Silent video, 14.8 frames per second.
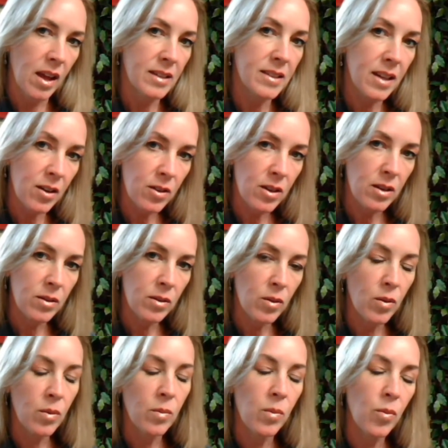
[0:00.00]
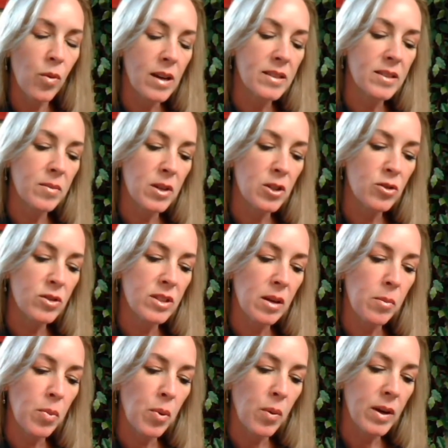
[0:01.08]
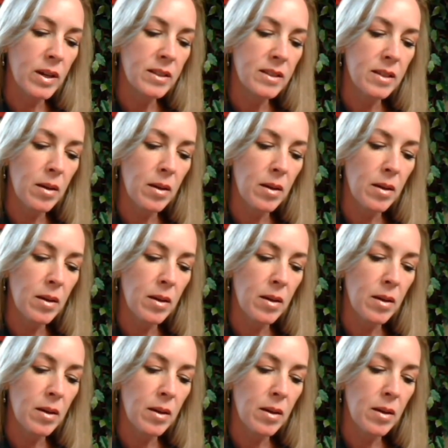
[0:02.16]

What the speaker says: Sarah raised some interesting points